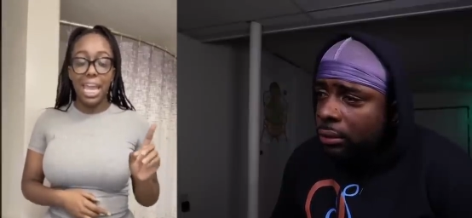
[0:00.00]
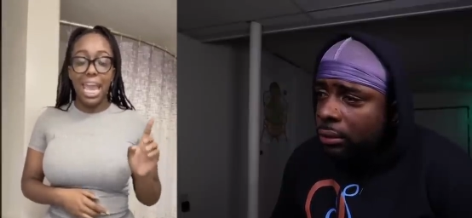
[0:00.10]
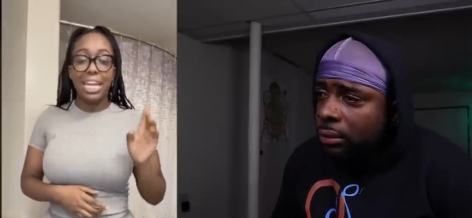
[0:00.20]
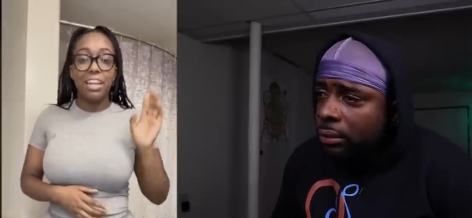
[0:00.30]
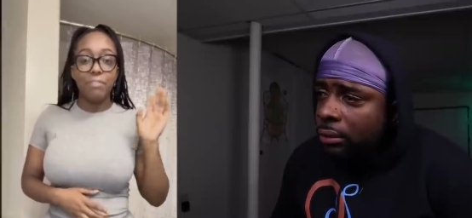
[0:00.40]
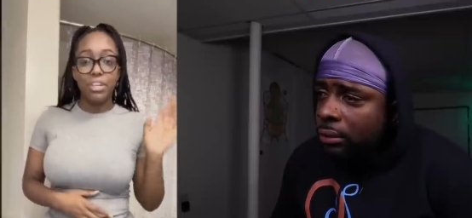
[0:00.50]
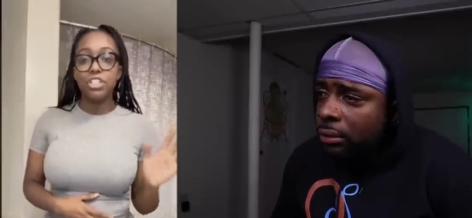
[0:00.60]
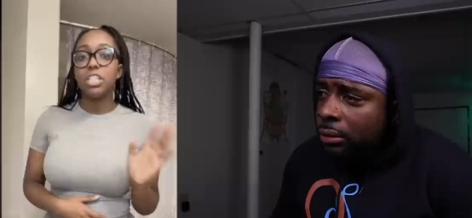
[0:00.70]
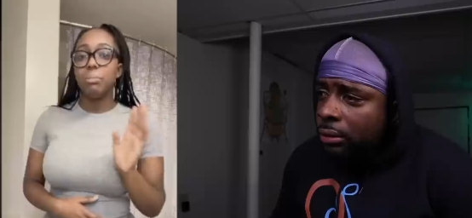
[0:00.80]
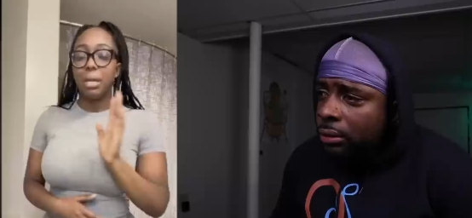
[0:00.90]
Speaker 1: and it
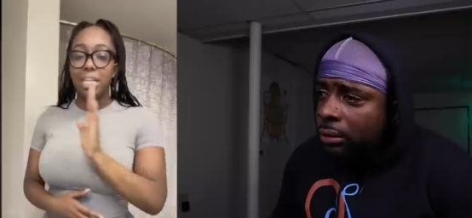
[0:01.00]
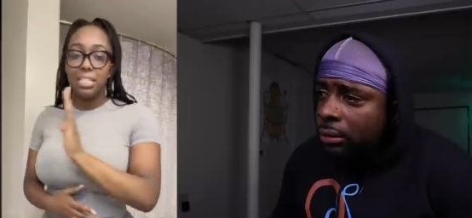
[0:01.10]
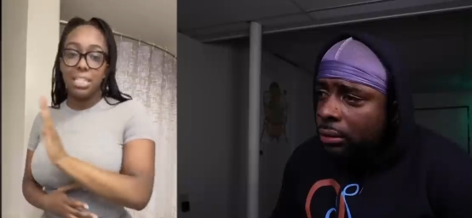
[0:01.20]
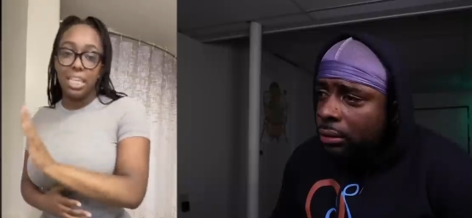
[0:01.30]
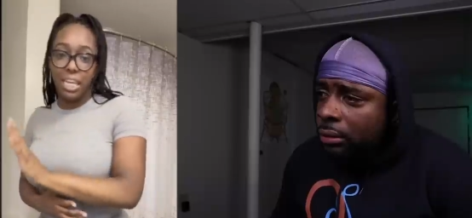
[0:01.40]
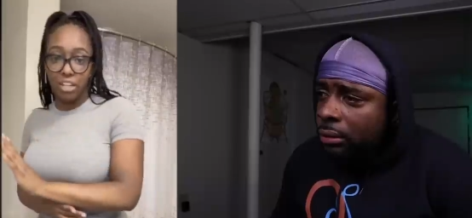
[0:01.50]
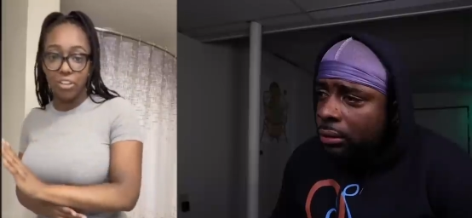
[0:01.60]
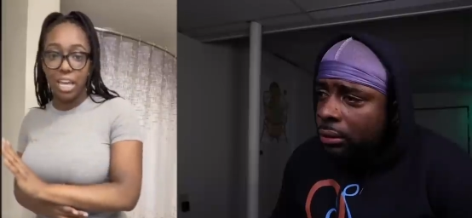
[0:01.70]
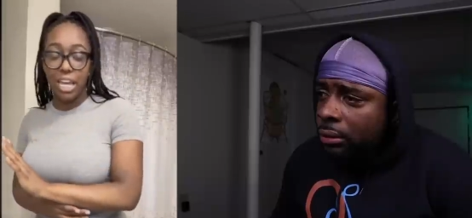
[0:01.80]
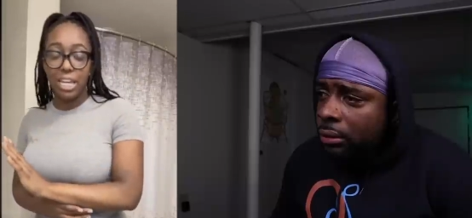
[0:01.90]
eventually made it to the
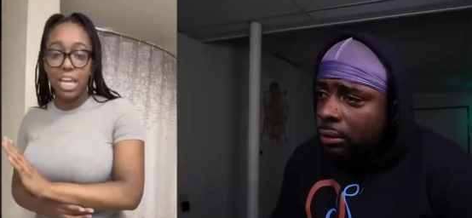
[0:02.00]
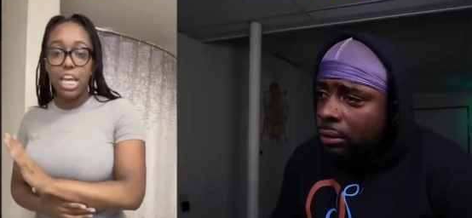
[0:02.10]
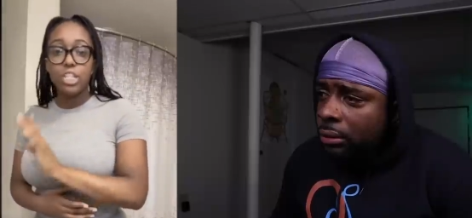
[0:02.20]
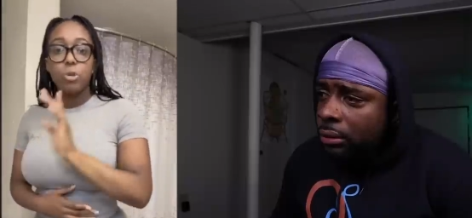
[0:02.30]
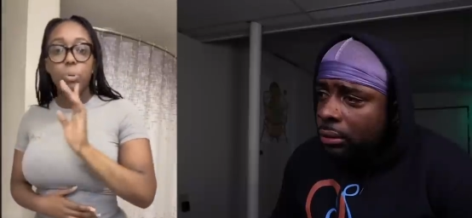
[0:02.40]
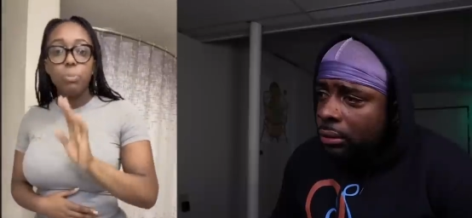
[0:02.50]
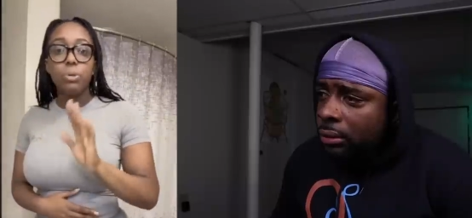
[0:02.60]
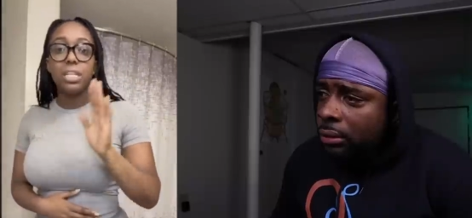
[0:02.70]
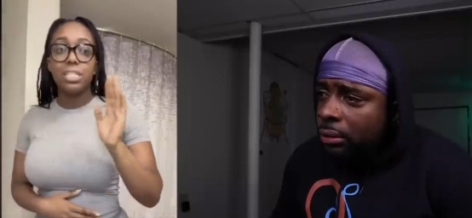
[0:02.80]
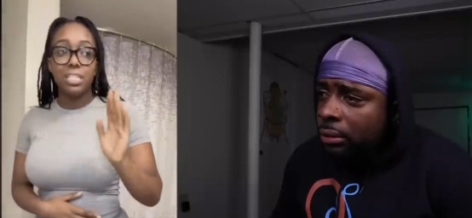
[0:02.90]
internet, so people
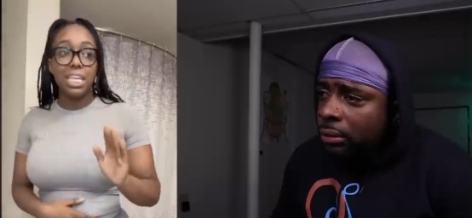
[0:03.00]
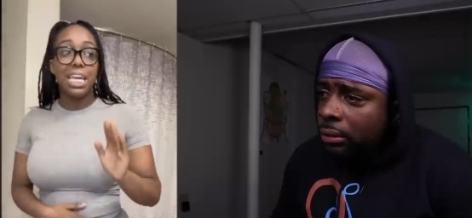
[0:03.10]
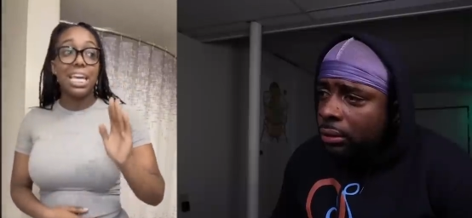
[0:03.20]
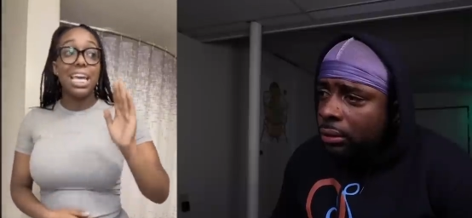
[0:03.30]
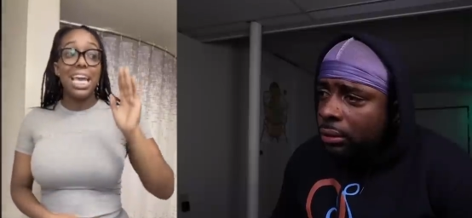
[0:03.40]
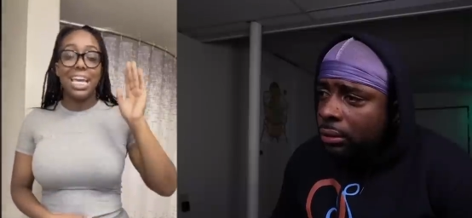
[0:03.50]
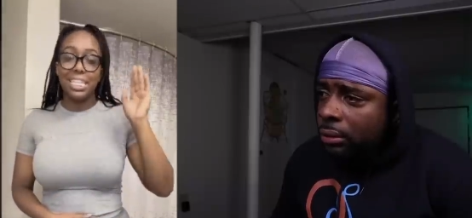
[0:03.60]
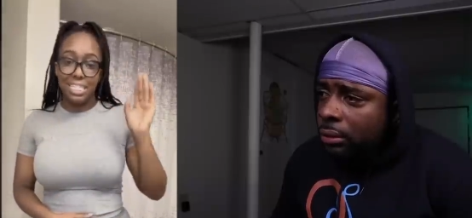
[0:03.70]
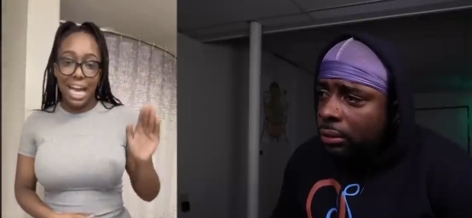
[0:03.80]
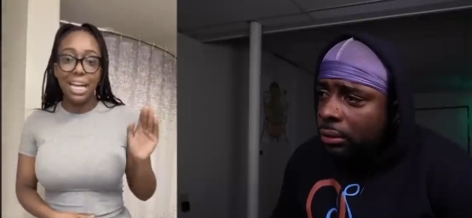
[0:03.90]
could see
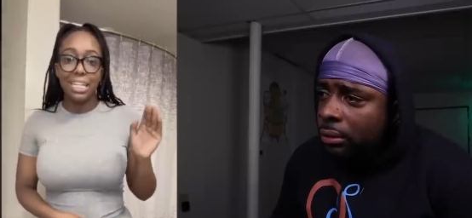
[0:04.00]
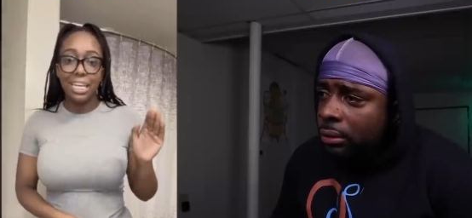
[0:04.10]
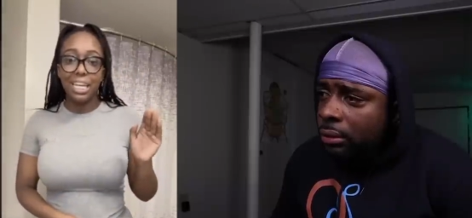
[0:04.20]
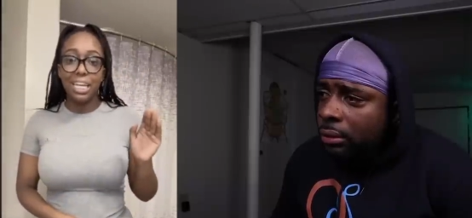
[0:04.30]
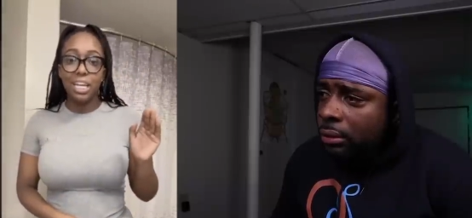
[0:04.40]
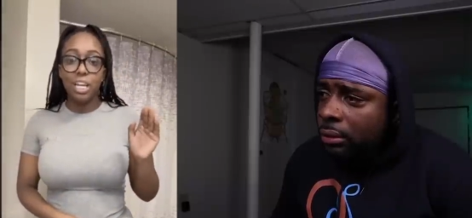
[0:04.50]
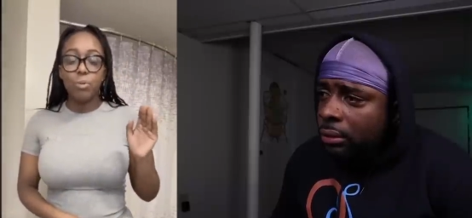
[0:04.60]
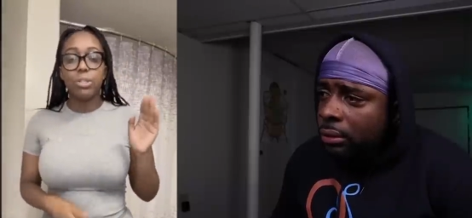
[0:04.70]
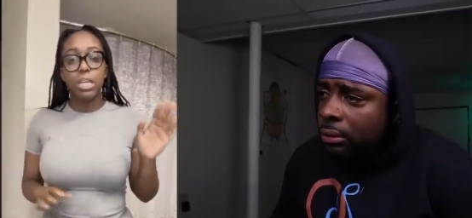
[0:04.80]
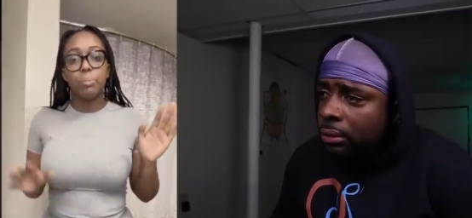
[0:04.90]
exactly
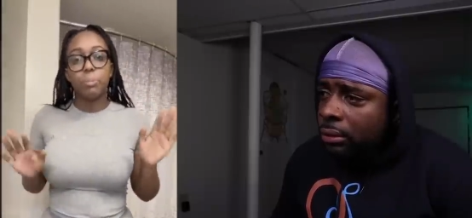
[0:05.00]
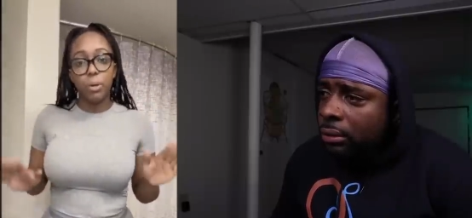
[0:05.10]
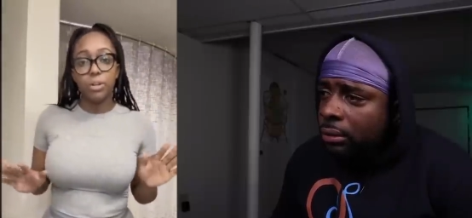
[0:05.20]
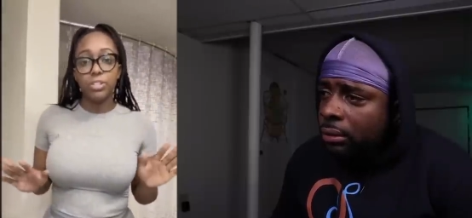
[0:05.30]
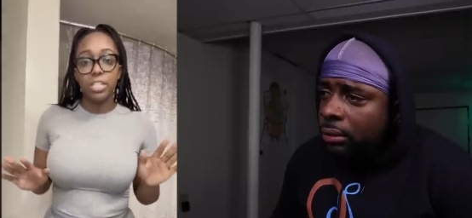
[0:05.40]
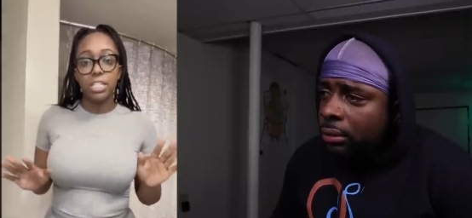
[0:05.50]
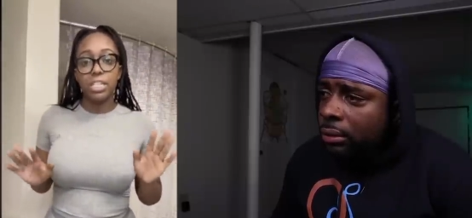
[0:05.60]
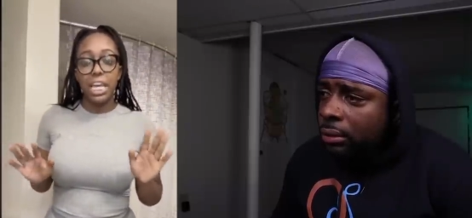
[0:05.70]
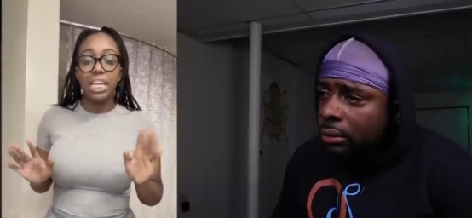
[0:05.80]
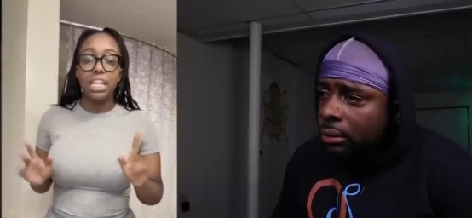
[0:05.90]
what type of
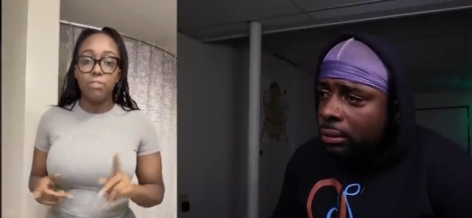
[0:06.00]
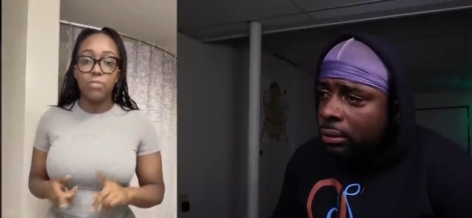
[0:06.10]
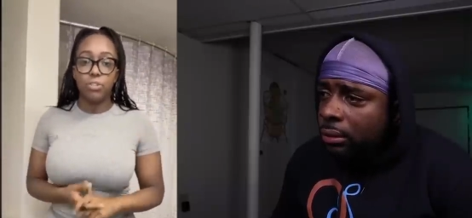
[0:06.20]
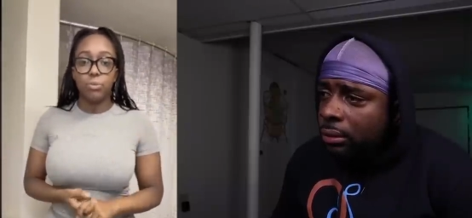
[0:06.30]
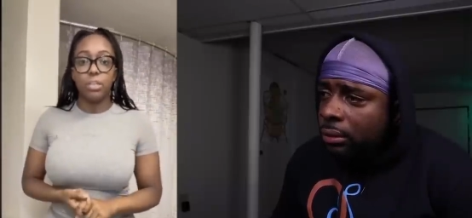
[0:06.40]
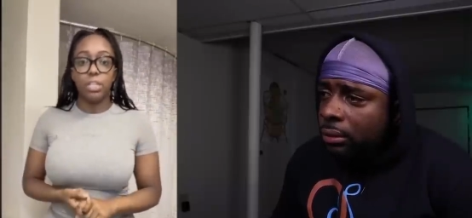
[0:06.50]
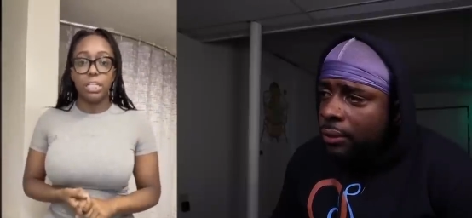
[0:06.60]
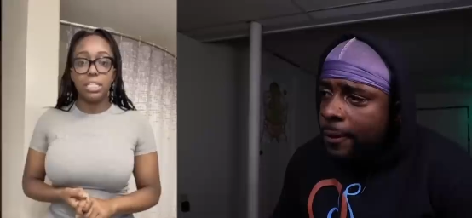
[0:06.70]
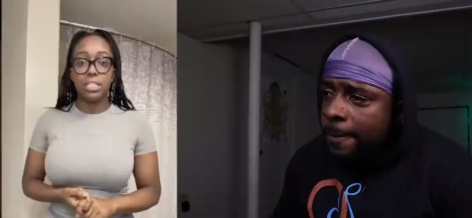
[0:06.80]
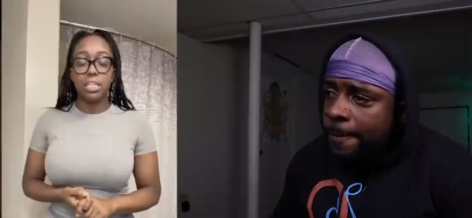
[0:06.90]
person an individual
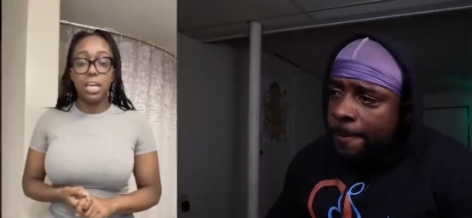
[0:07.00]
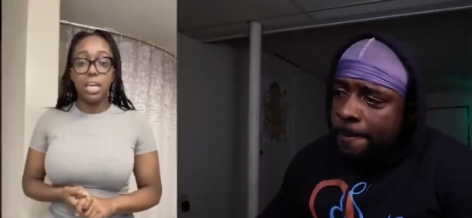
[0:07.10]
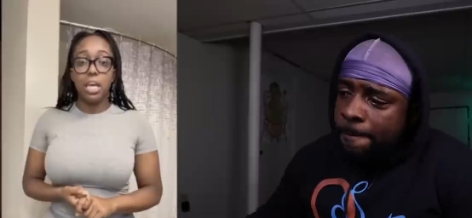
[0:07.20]
is.